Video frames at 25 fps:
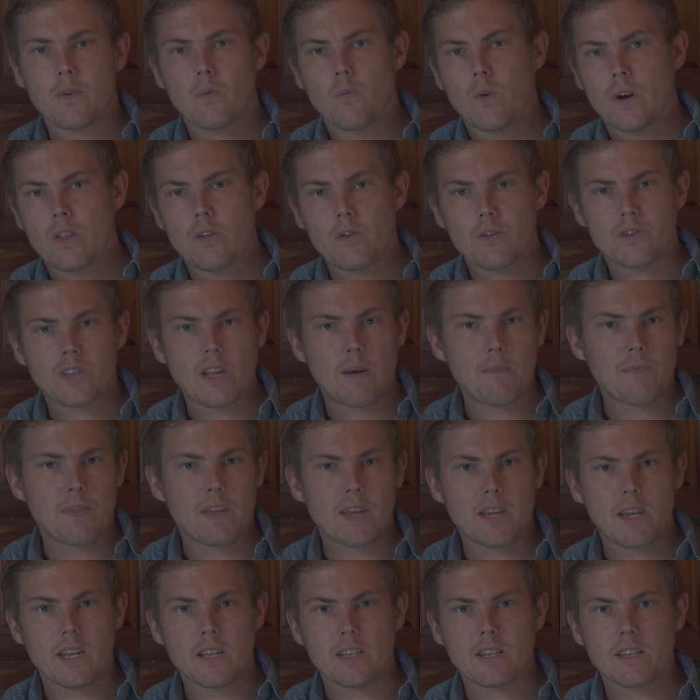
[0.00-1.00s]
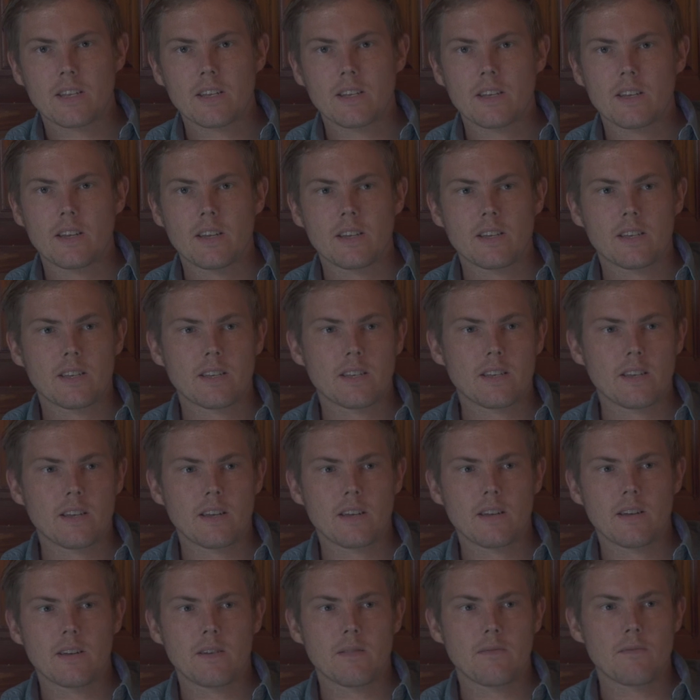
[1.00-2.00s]
whether something is
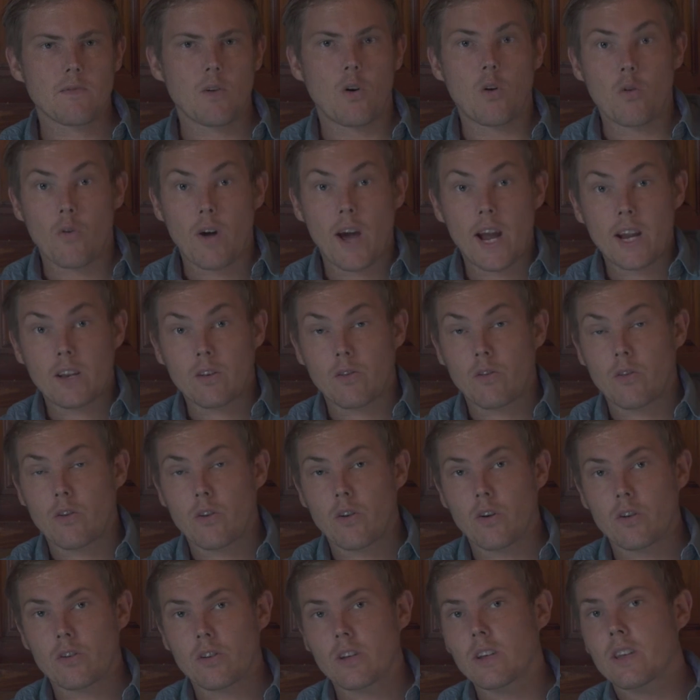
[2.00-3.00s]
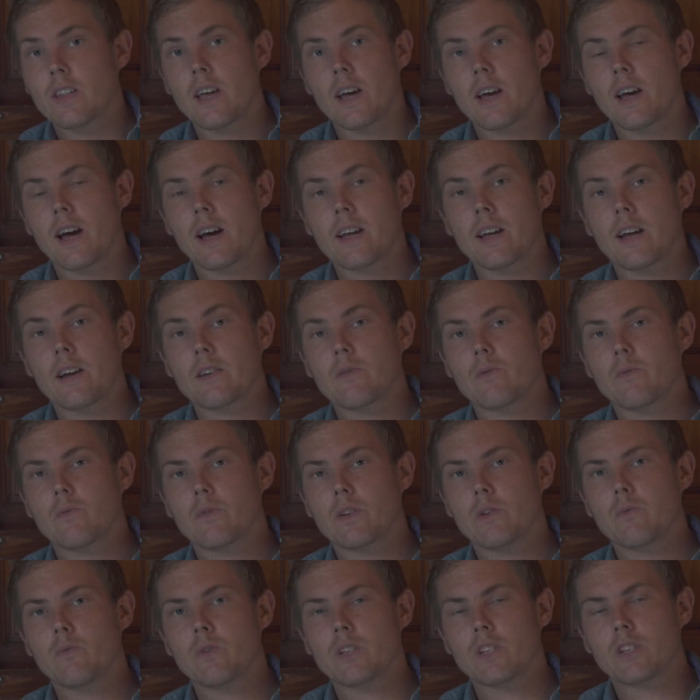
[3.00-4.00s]
all right or not.
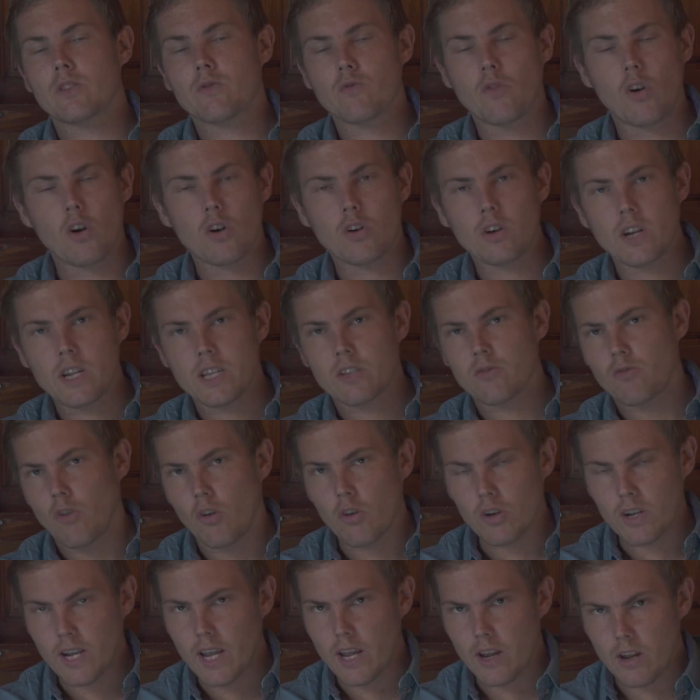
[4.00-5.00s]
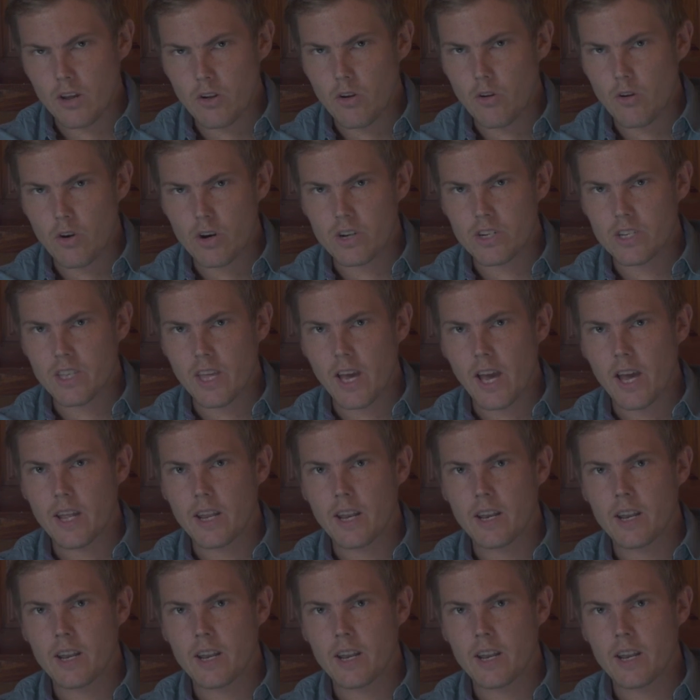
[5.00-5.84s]
We strongly encourage that,